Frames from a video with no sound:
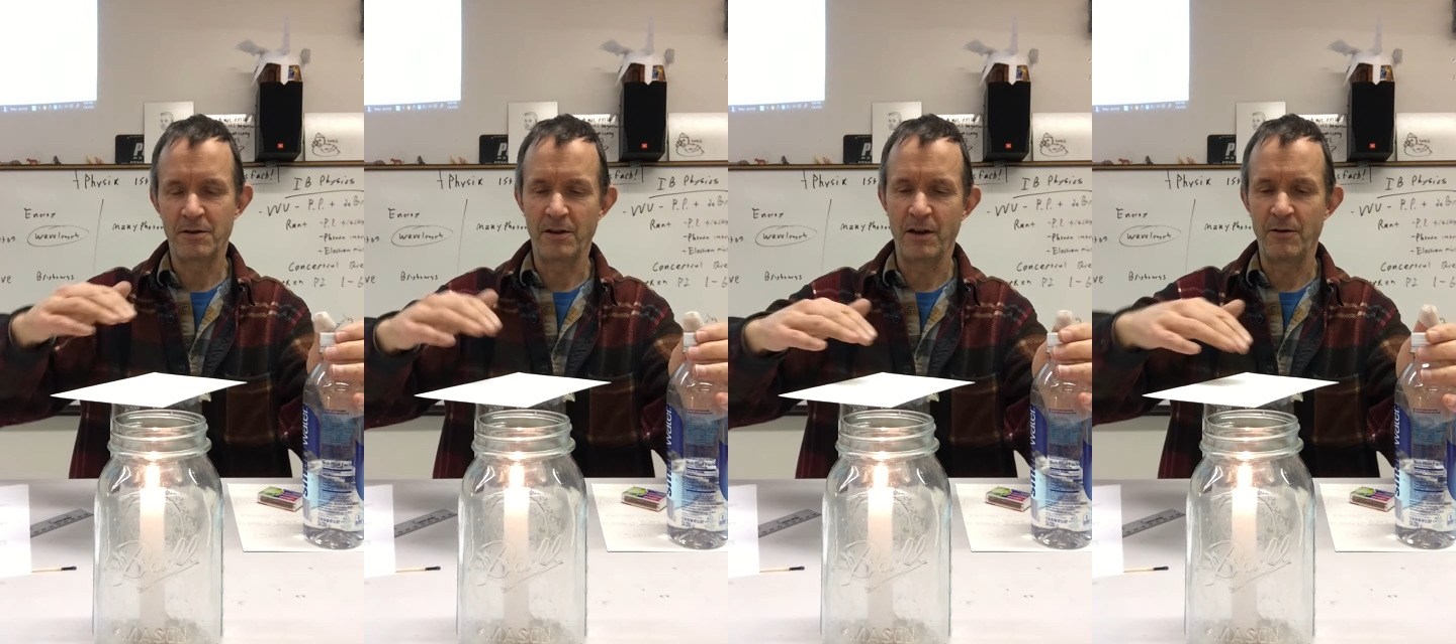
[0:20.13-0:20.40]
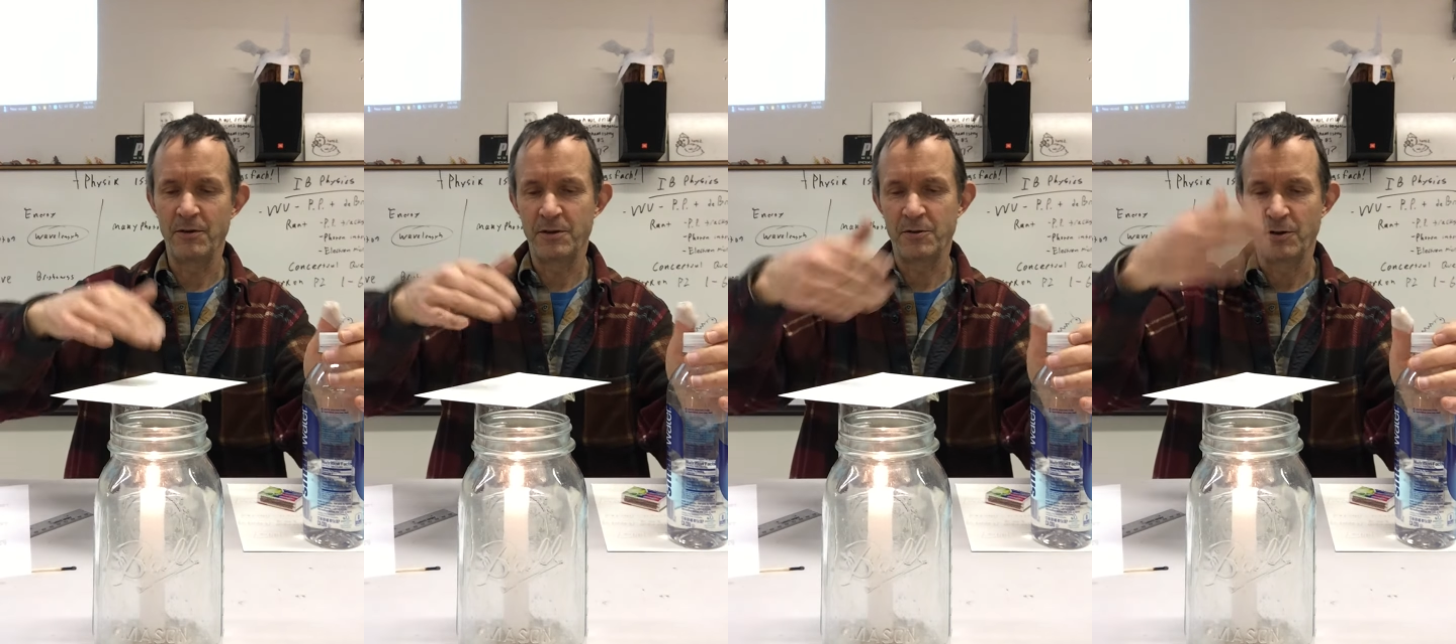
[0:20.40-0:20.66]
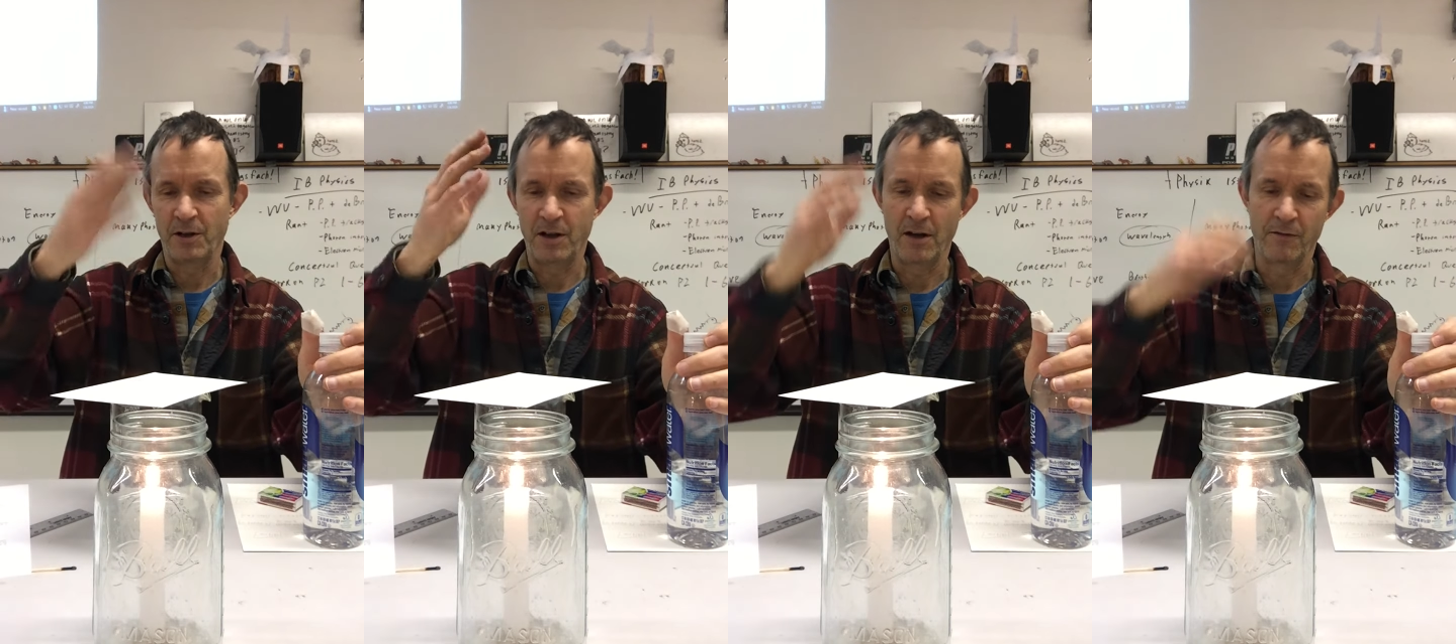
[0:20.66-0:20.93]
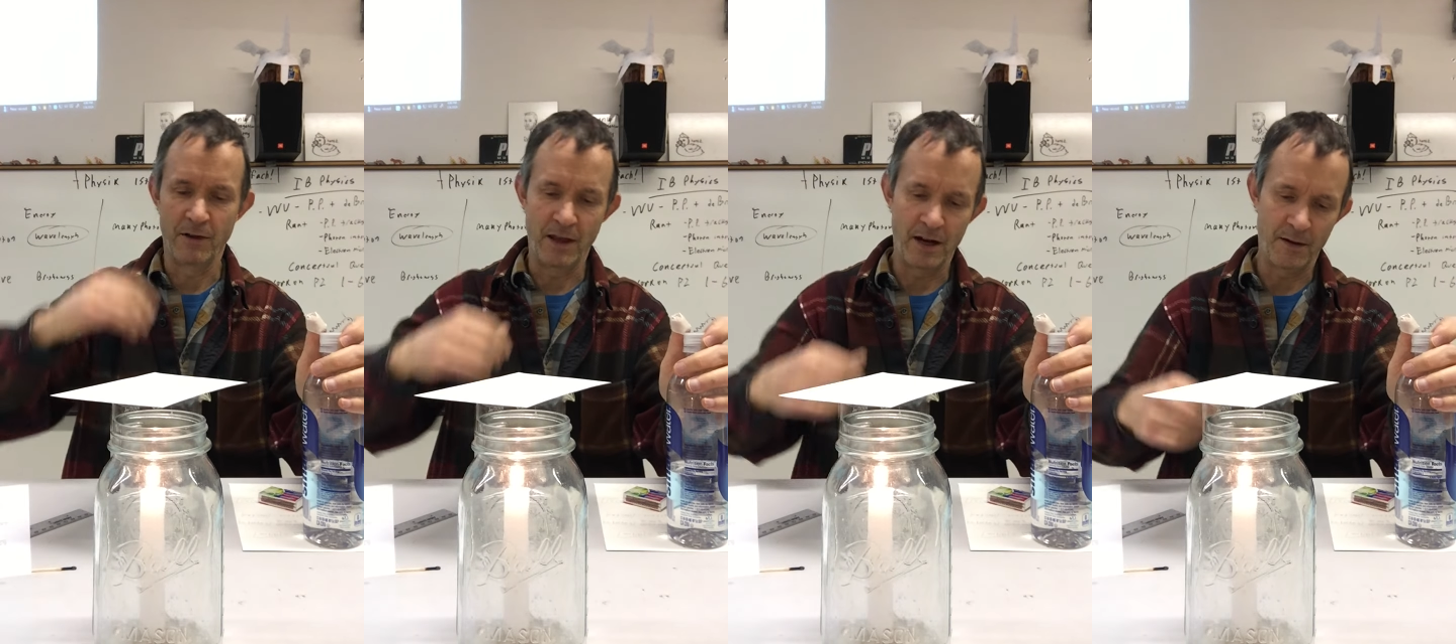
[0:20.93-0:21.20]
so I always sort of
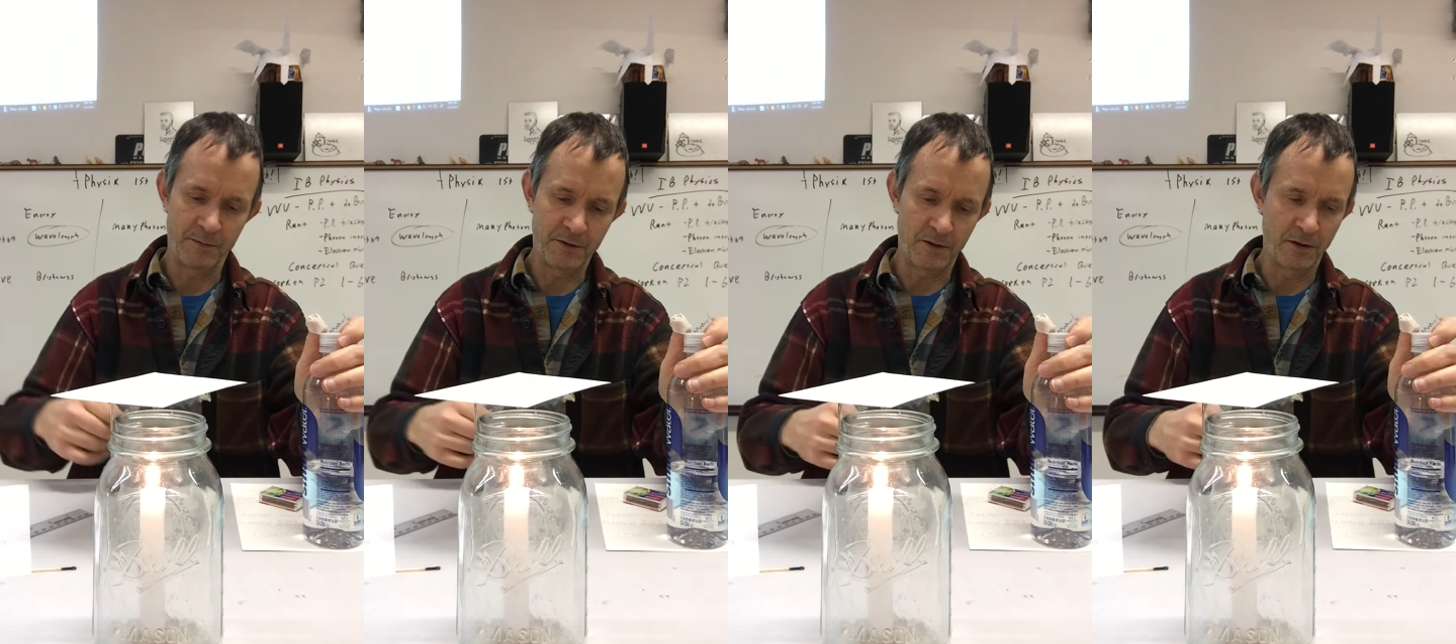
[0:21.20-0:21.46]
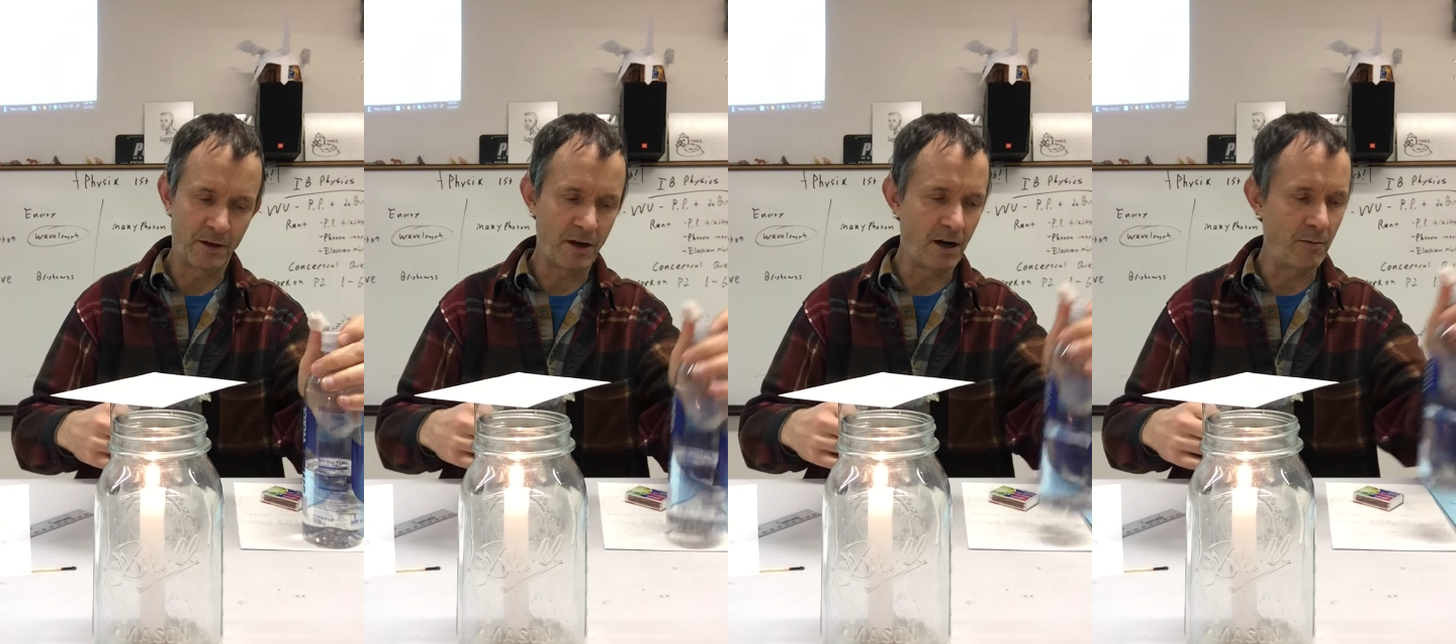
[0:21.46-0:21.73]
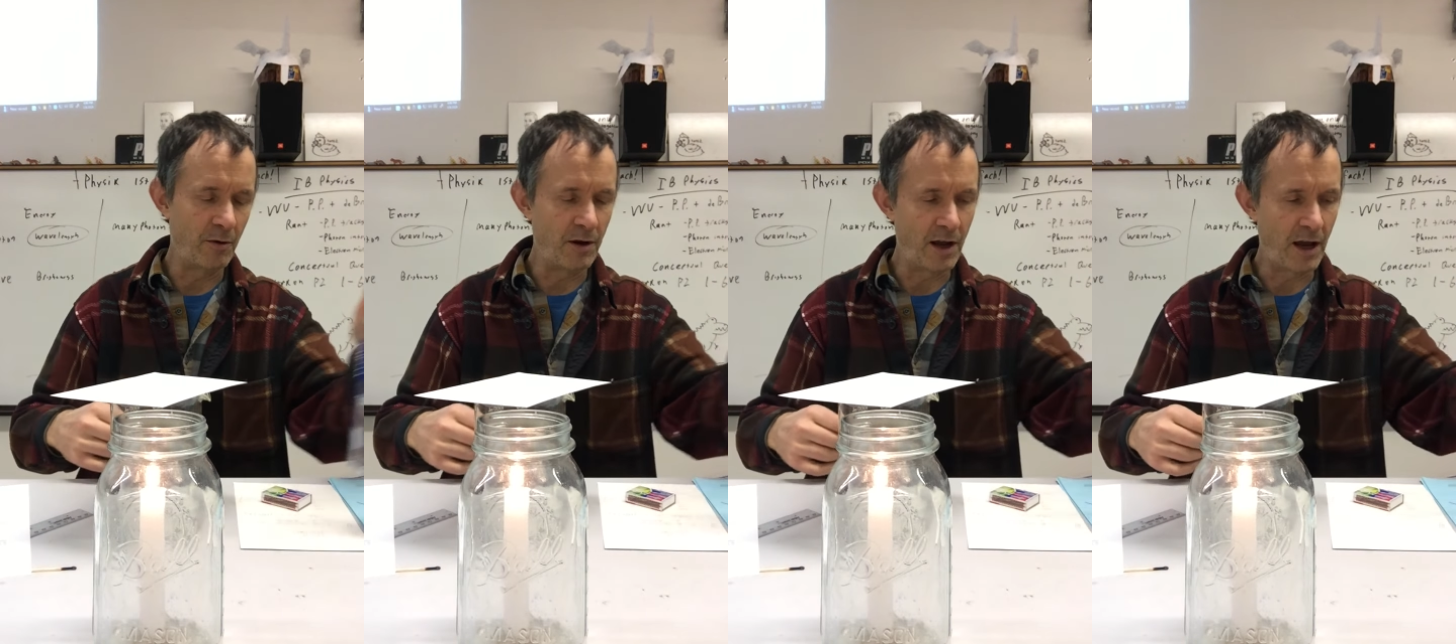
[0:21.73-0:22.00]
cover that up so the carbon